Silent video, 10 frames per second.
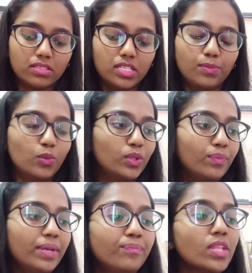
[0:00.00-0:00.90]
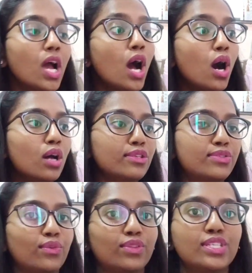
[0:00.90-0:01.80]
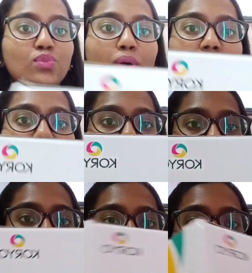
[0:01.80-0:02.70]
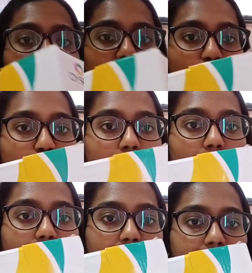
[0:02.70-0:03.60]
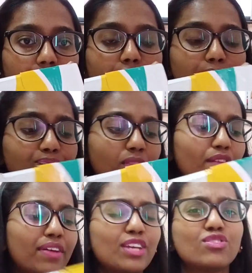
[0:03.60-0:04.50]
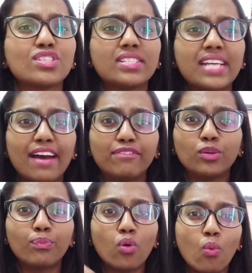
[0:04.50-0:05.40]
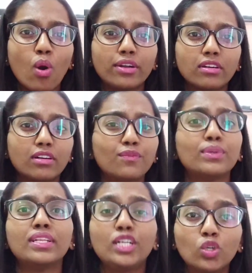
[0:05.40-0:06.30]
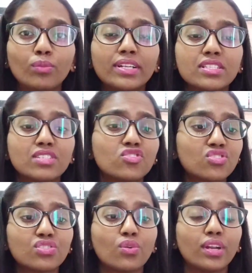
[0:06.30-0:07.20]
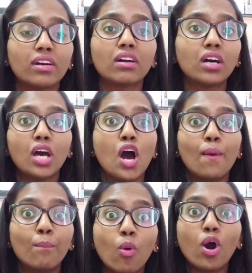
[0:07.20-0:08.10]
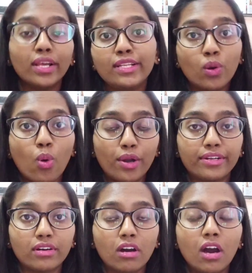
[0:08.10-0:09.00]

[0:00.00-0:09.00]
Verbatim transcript: a steamer with me. Also, this one is an electrical kettle where you just have to pour water within two minutes it's gonna boil your water